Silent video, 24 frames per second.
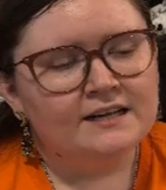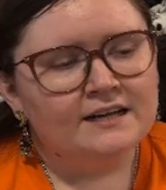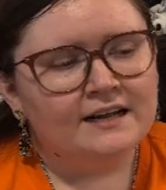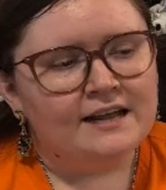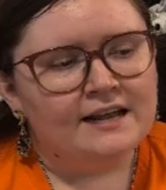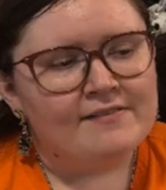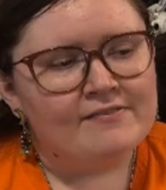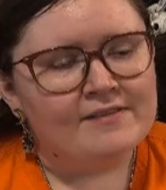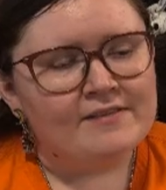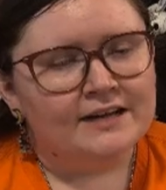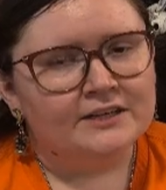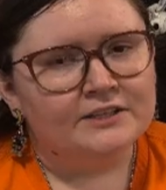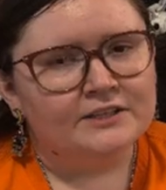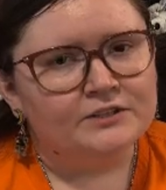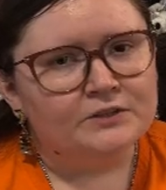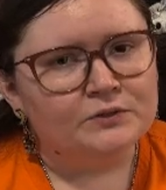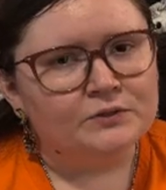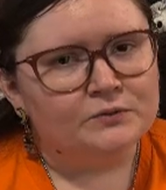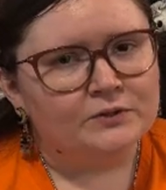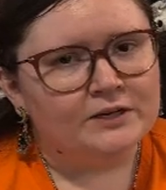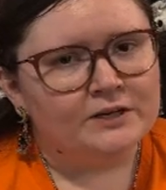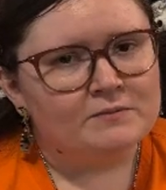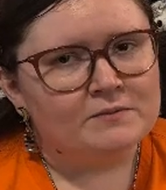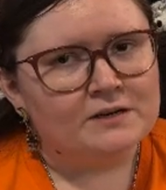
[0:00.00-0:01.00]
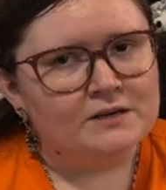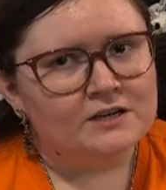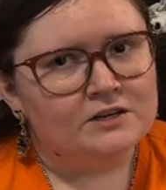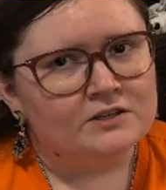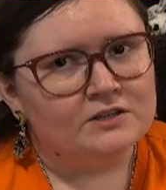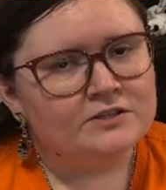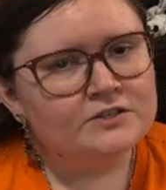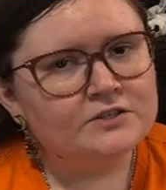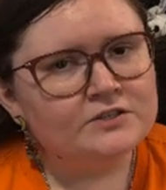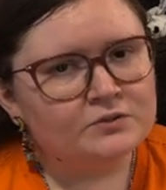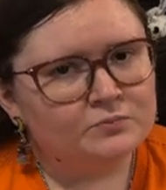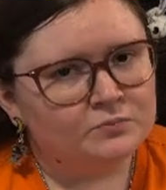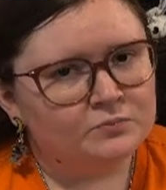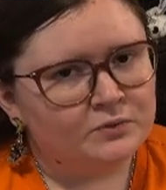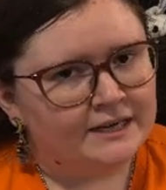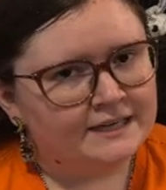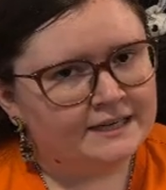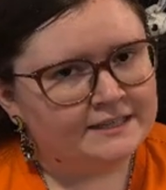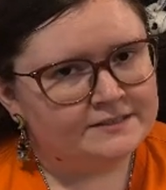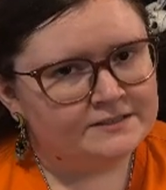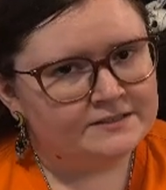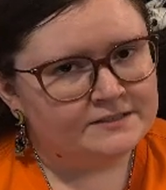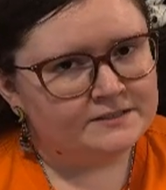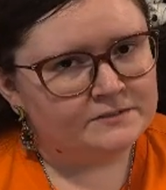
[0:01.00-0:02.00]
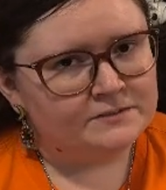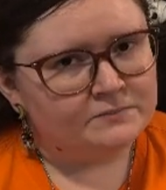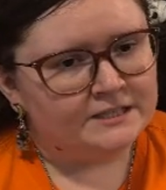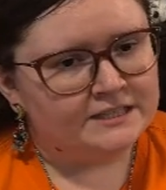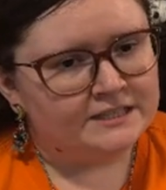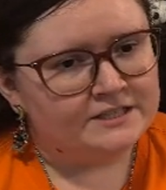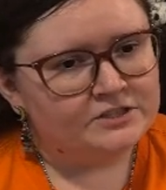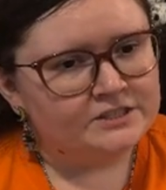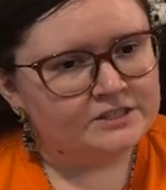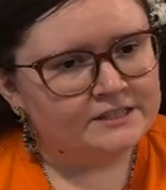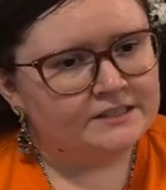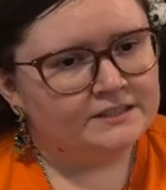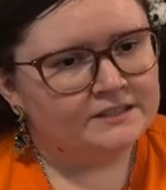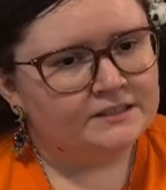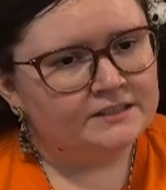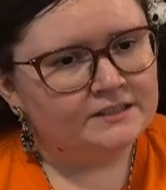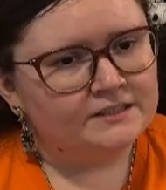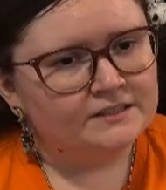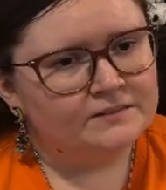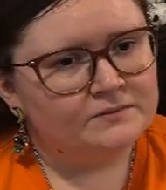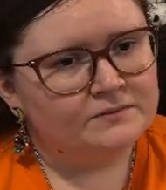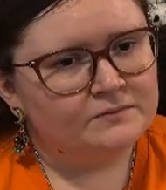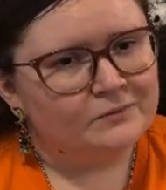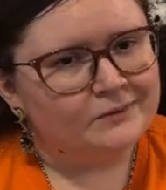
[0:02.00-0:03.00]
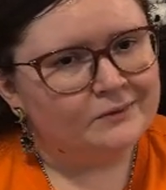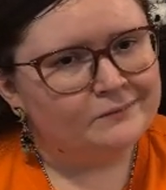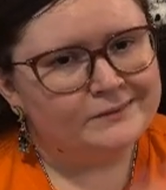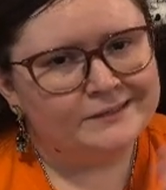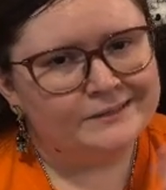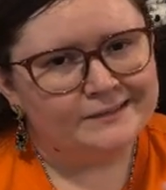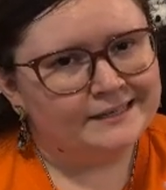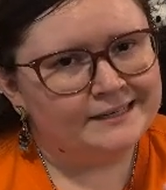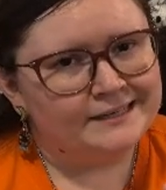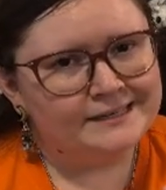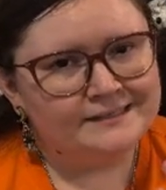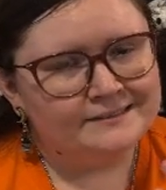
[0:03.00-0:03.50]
and that her grandma also practiced magic, but like